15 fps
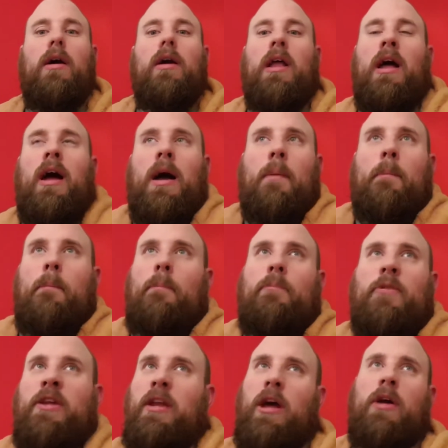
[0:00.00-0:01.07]

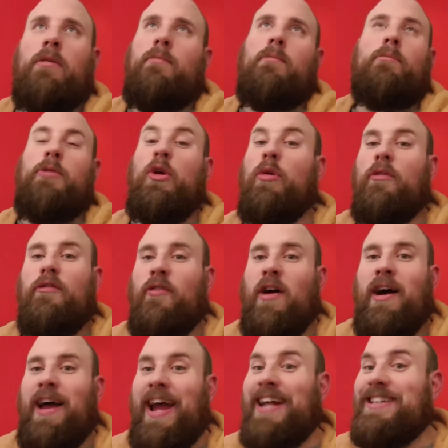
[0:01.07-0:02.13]
You'll
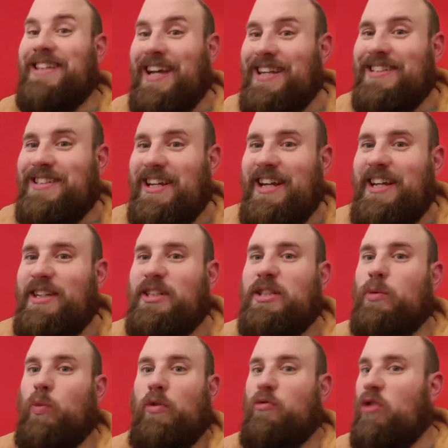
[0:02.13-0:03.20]
fight
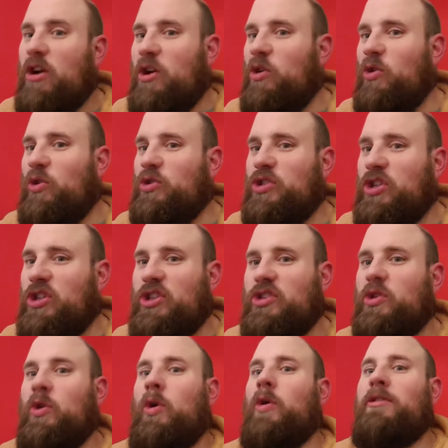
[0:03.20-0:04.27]
ATSTs with rocket launchers
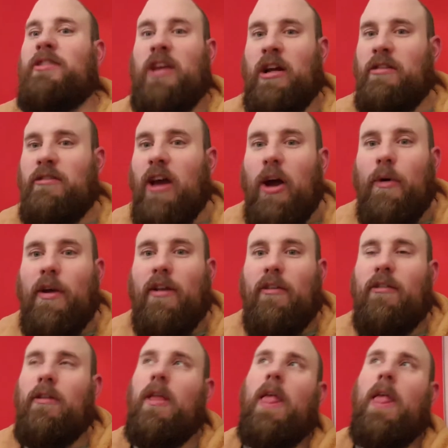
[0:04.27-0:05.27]
or gun turrets.